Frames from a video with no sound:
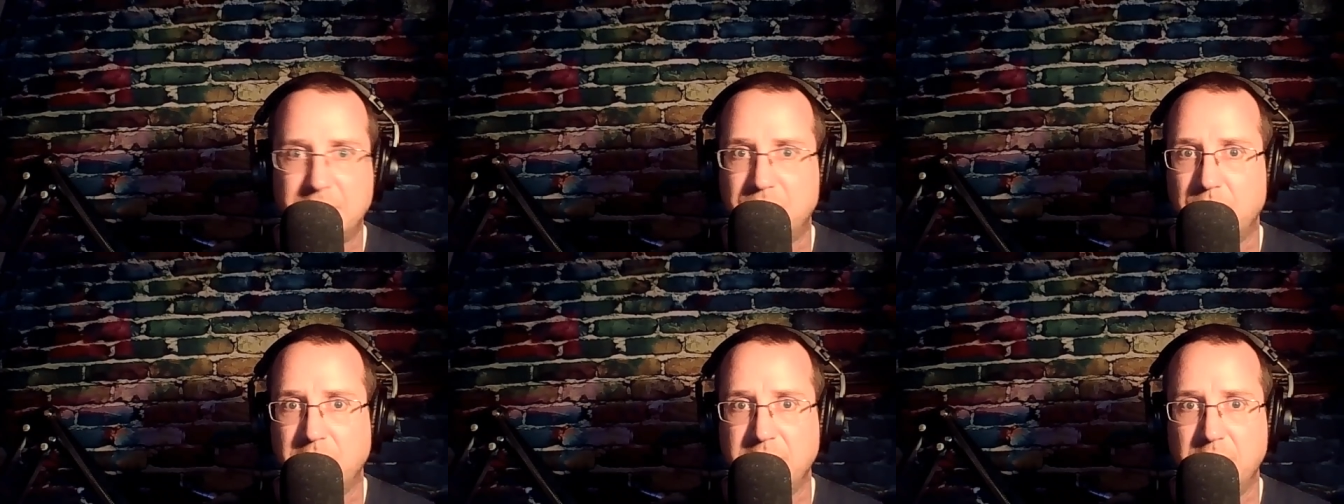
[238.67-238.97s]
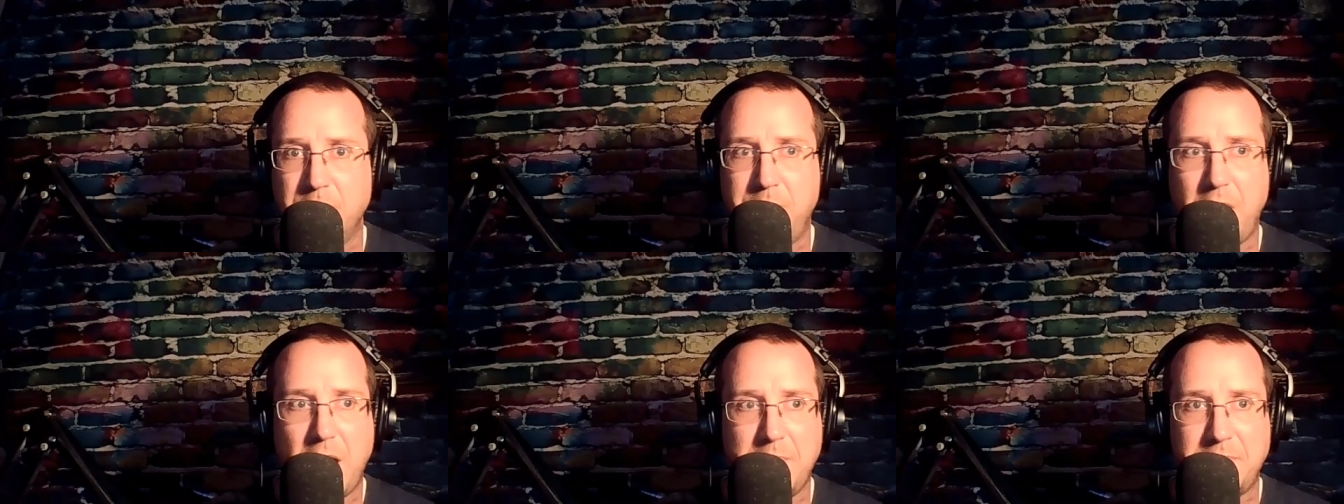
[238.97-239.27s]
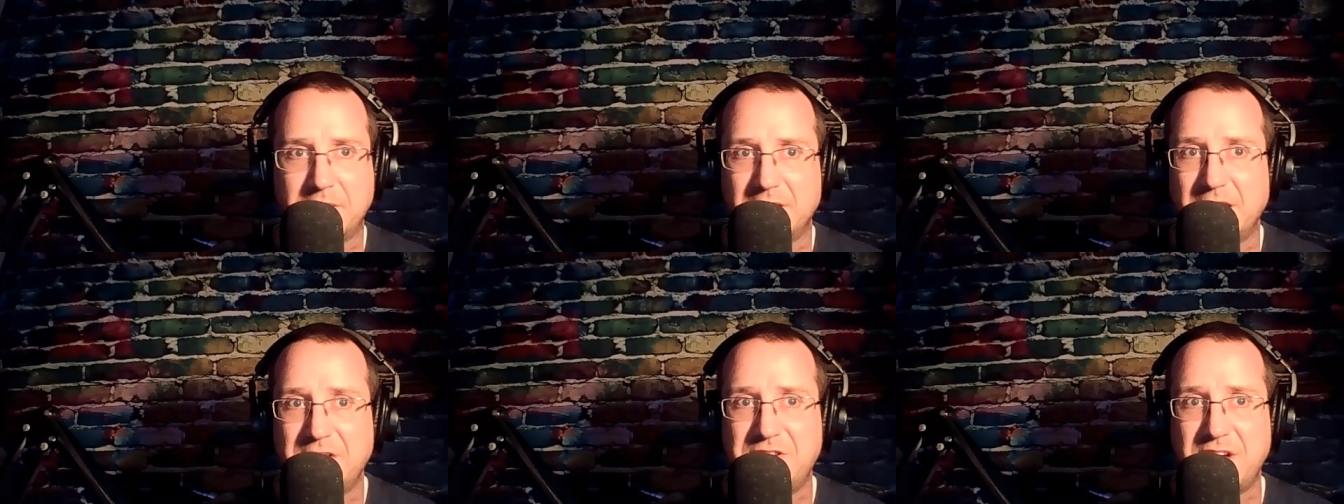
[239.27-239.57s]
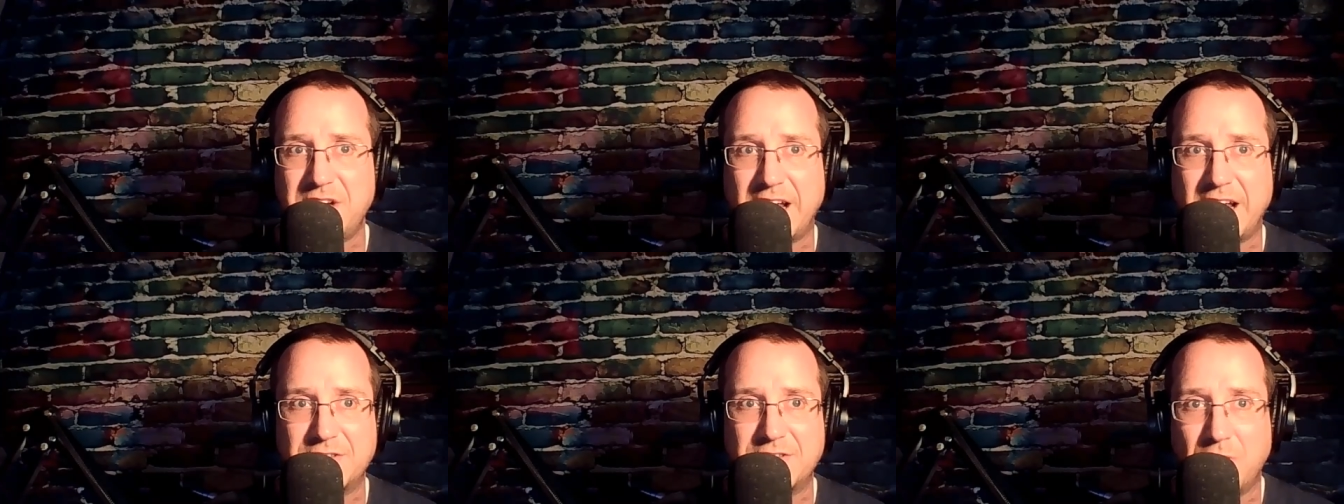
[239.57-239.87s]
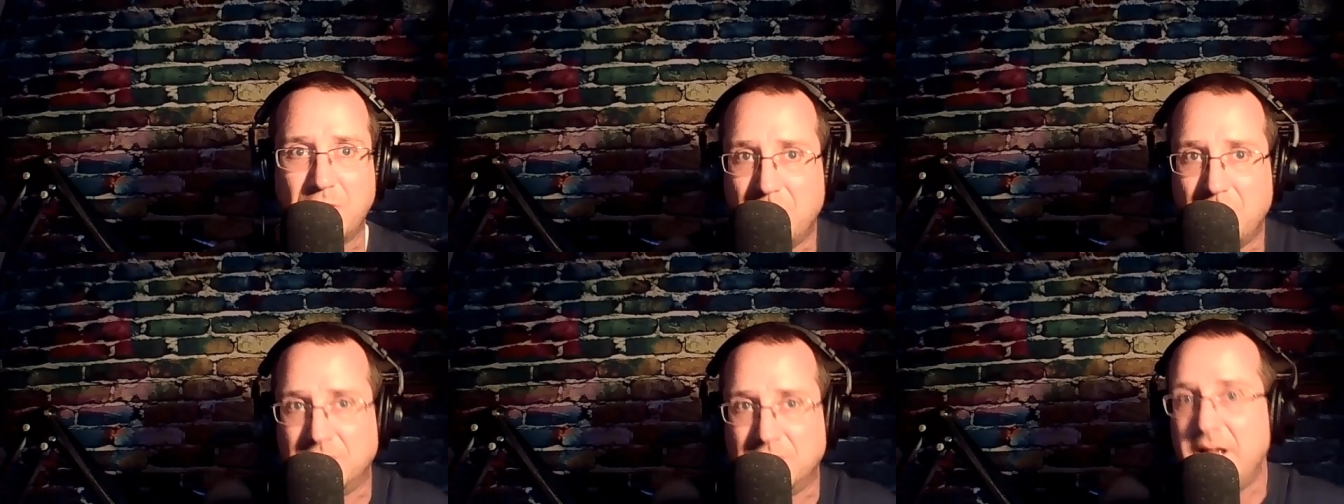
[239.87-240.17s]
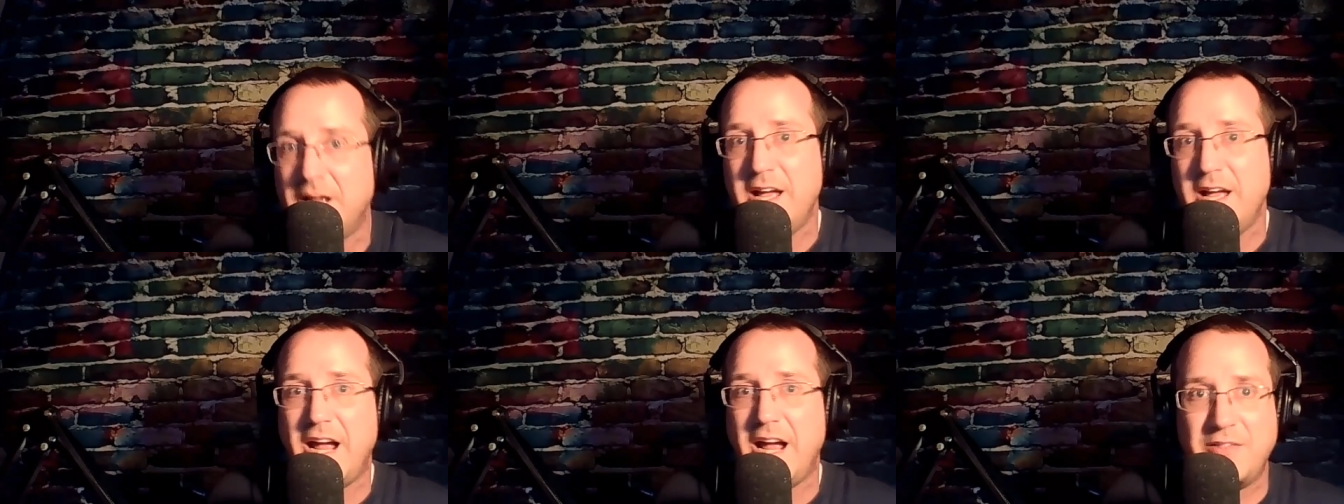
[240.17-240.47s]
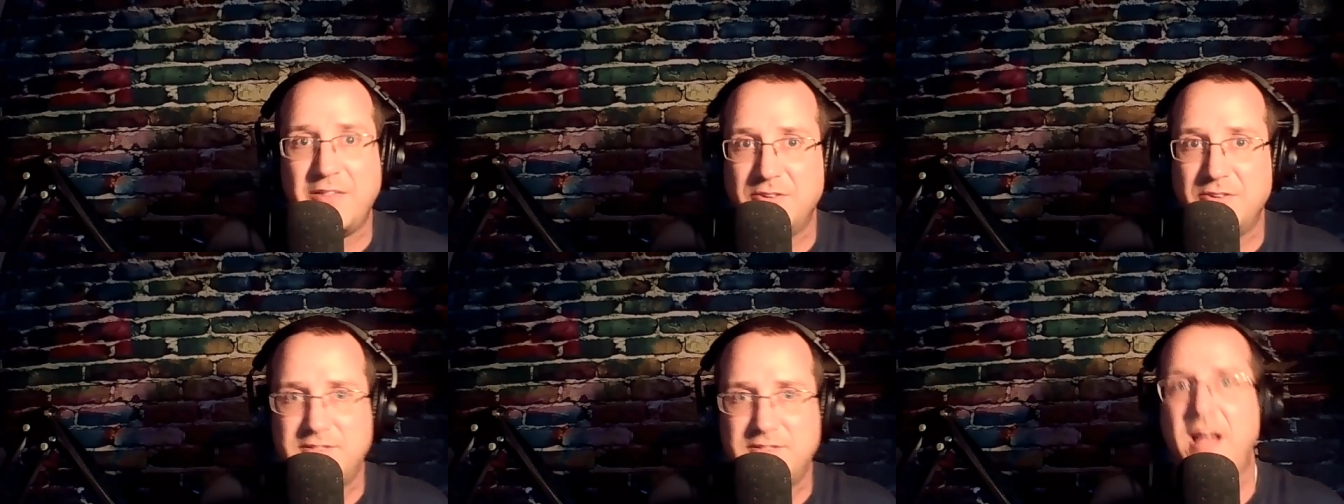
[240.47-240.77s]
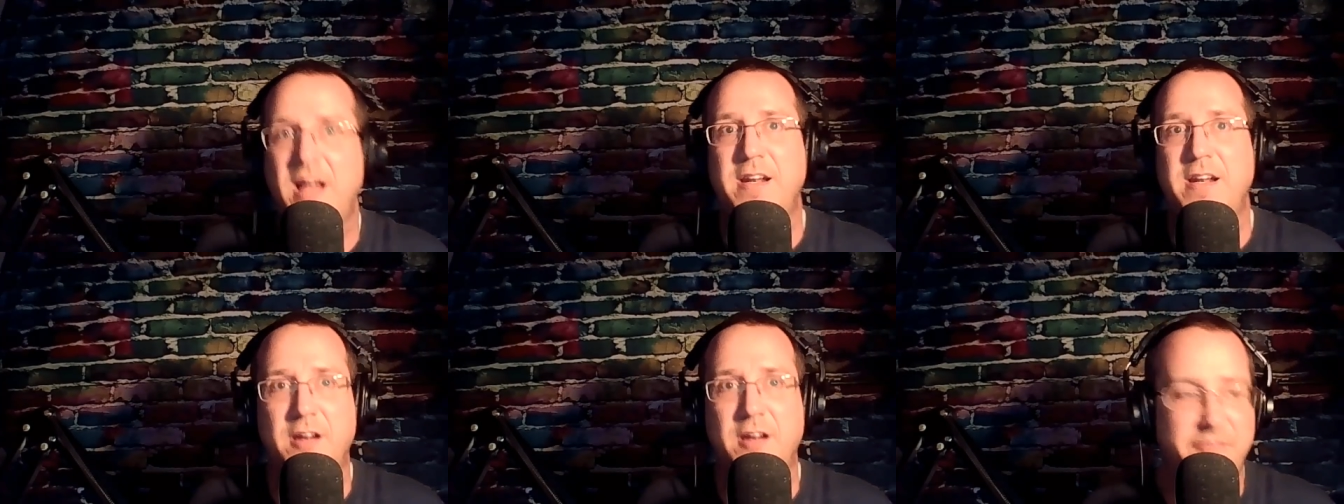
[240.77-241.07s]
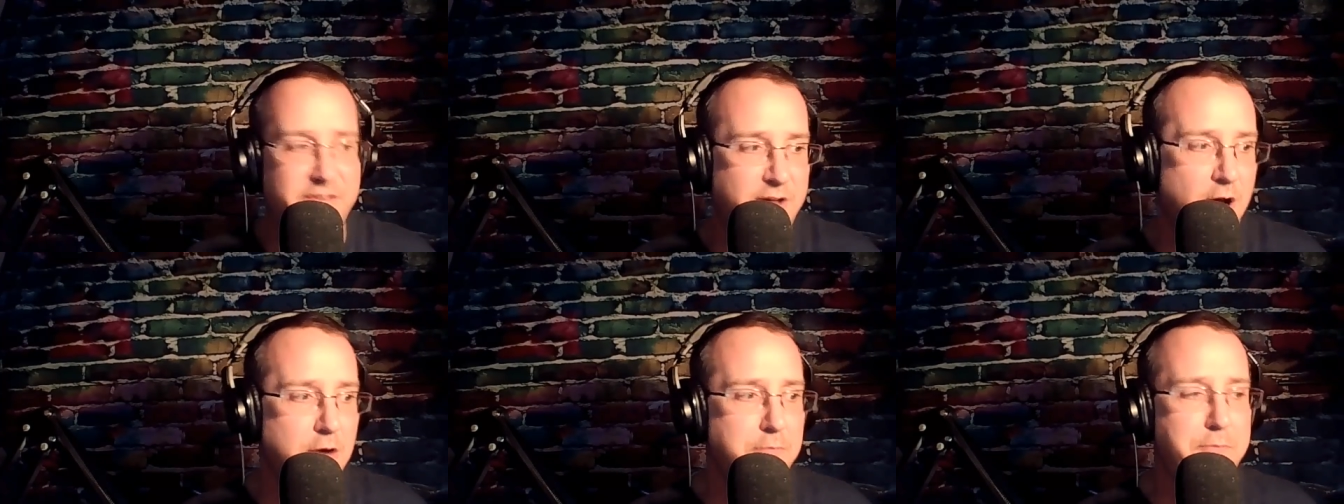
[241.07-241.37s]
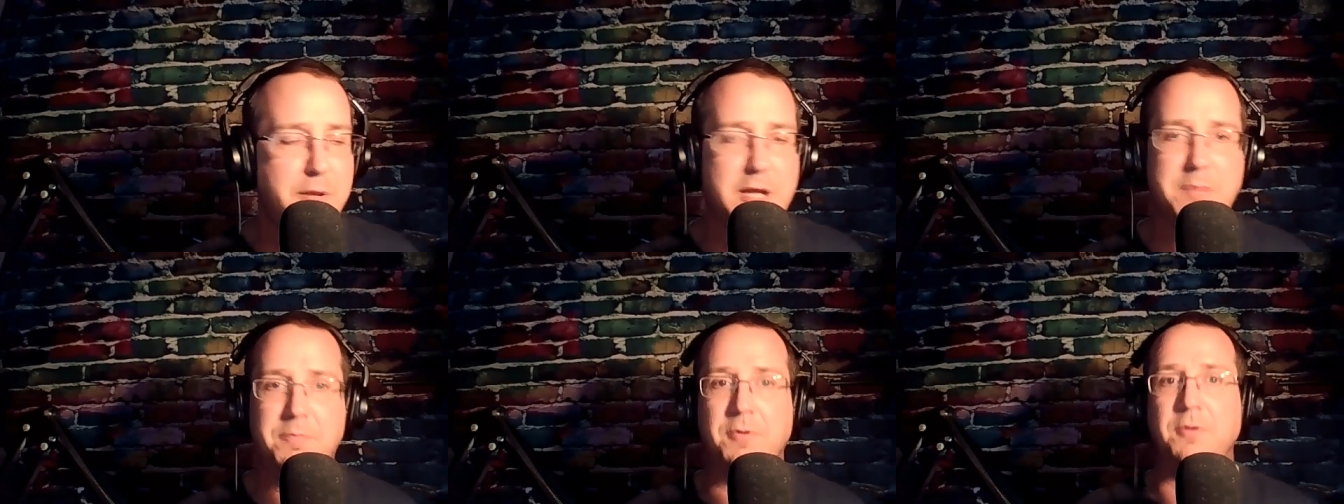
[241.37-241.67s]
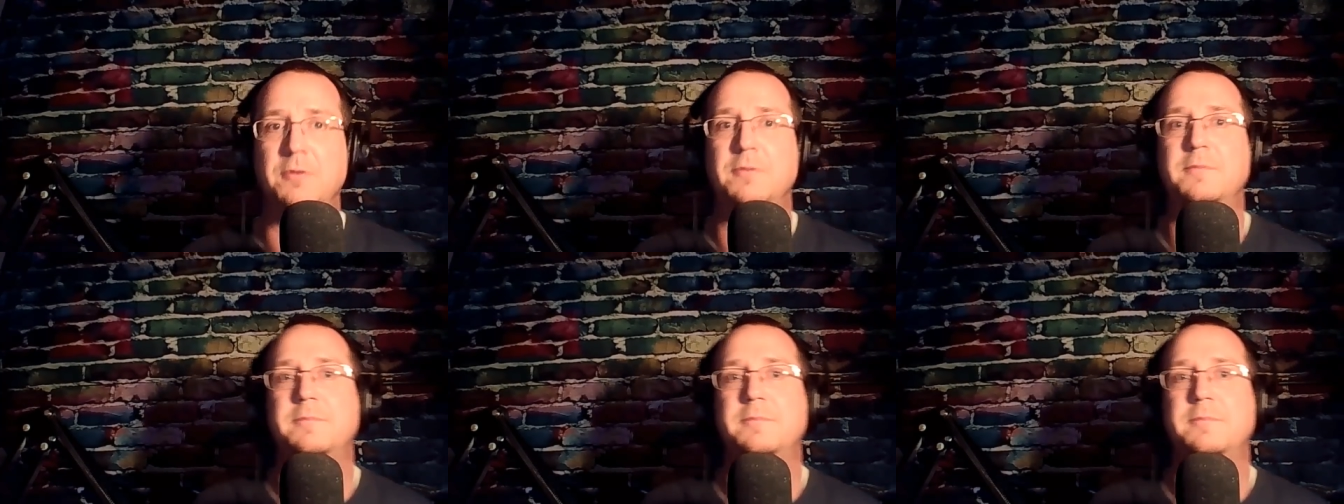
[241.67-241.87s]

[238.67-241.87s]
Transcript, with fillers: when your population gets old and there's not enough young people?